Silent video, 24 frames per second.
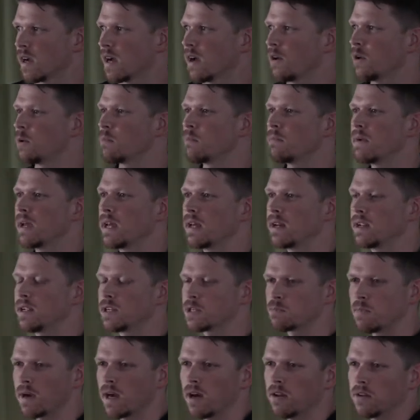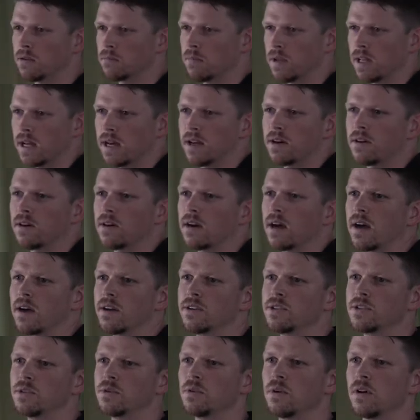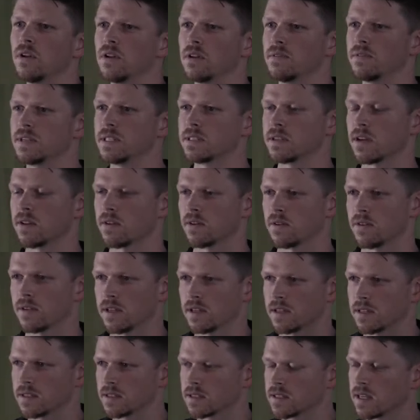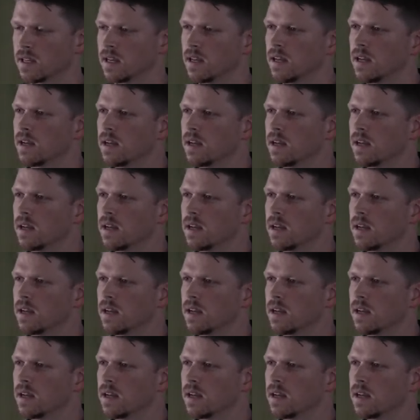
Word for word: how to manage bowel and bladder, how to do all of these other things,